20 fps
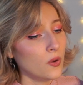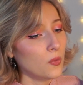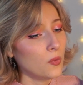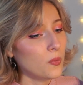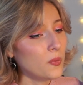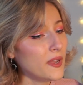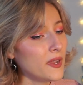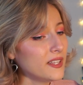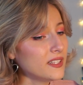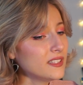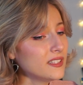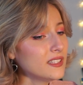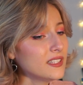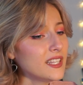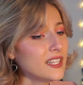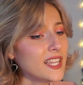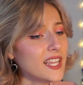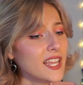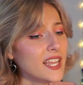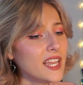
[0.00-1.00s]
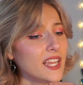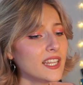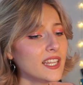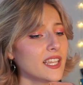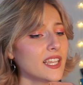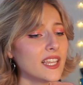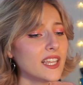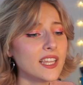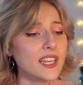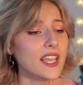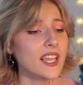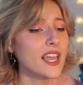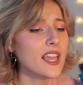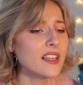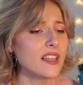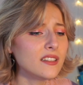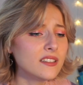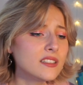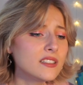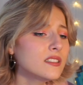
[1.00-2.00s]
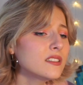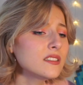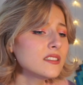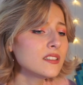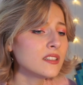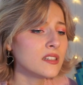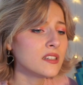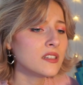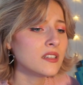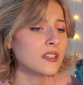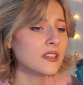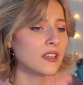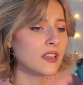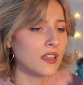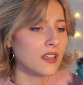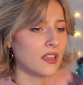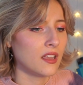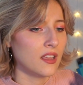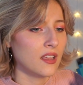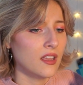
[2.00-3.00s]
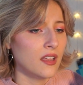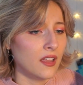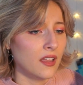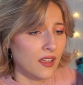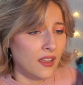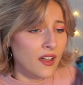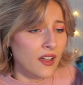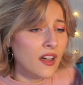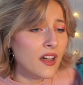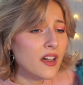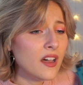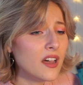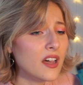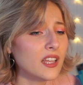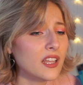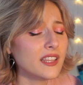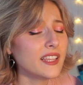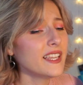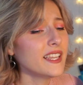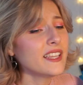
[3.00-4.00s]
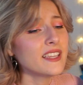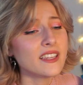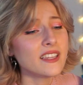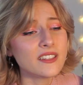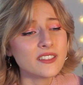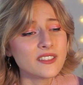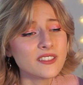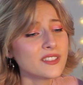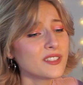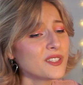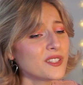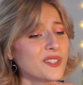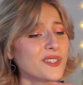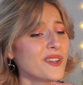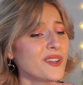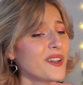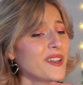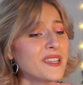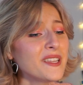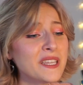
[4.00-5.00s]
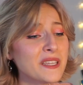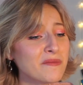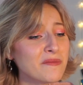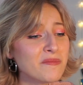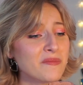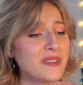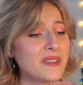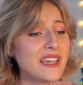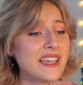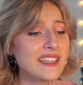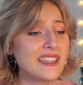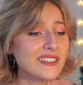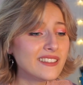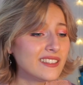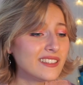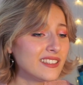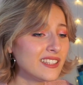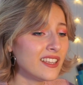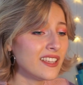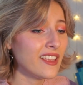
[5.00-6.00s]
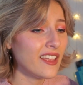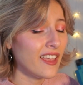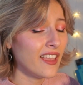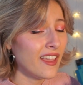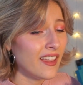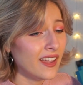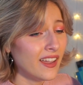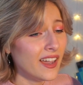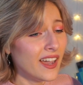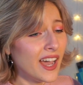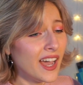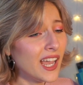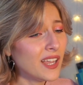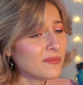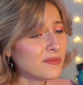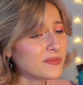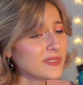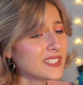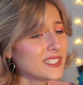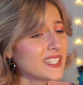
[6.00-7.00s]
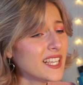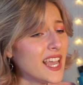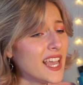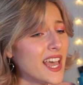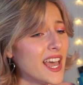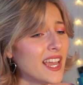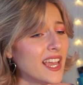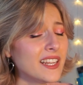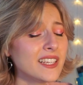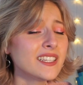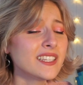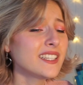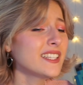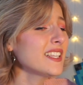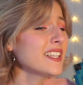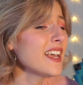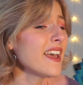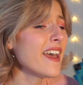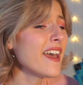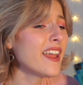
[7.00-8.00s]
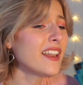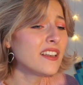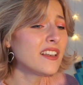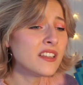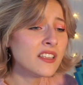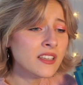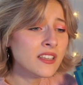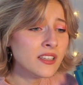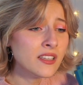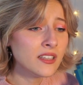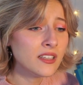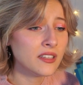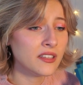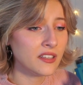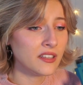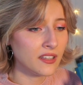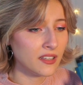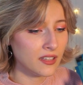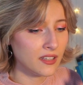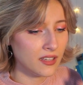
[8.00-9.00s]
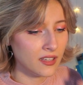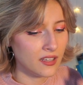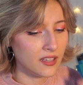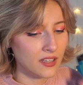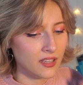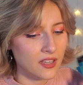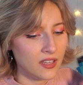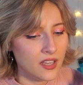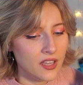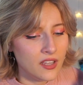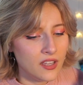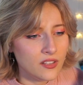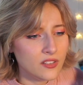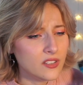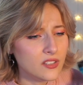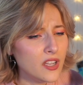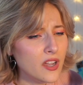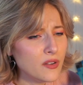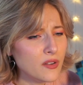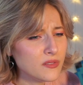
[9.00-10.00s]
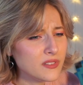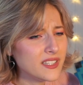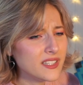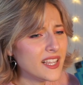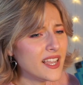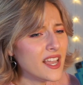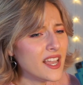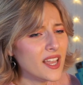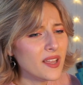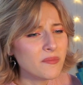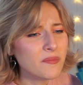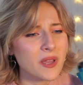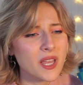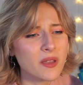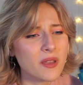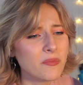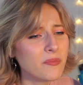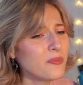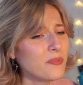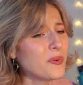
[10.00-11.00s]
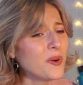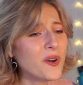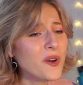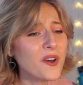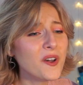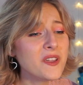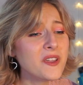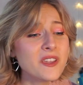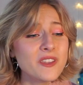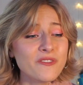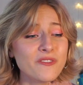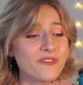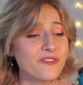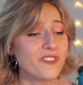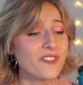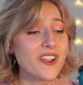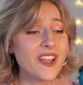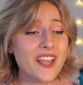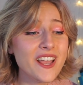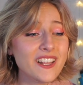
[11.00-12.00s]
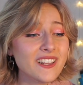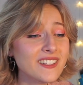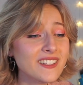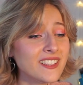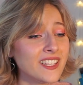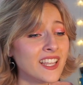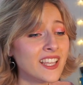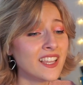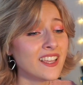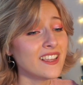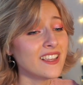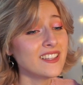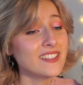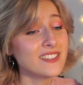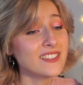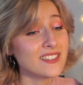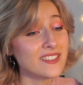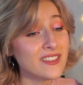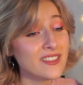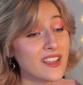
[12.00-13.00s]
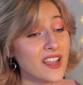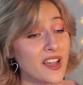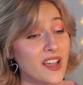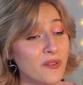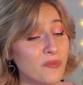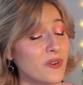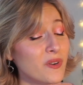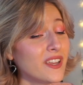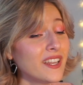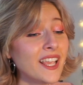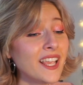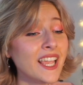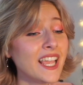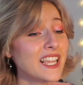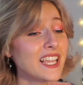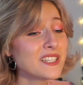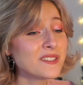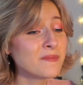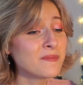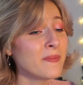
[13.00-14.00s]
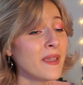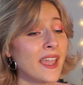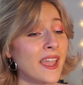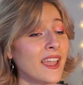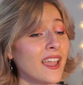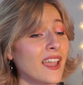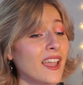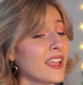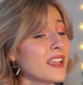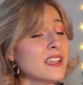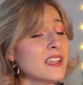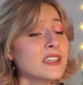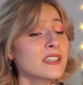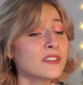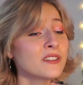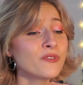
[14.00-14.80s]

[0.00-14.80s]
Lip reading: When did it end? All the enjoyment. I'm sad again. Don't tell my boyfriend, it's not what he's made